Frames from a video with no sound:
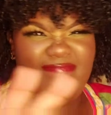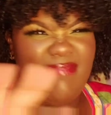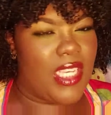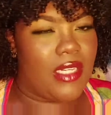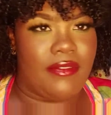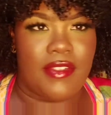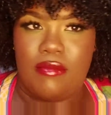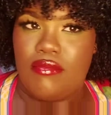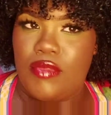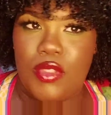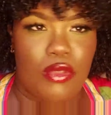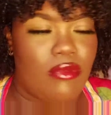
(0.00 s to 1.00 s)
not fun
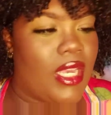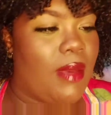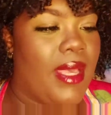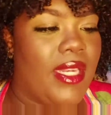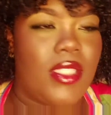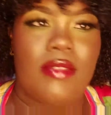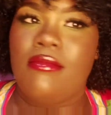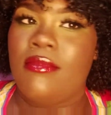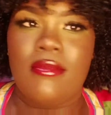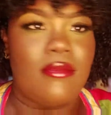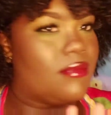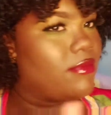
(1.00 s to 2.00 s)
don't recommend
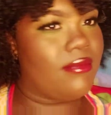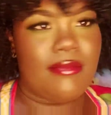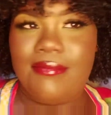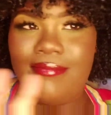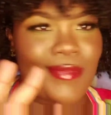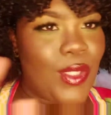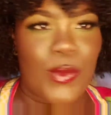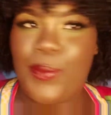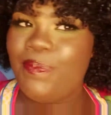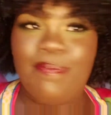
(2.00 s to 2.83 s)
no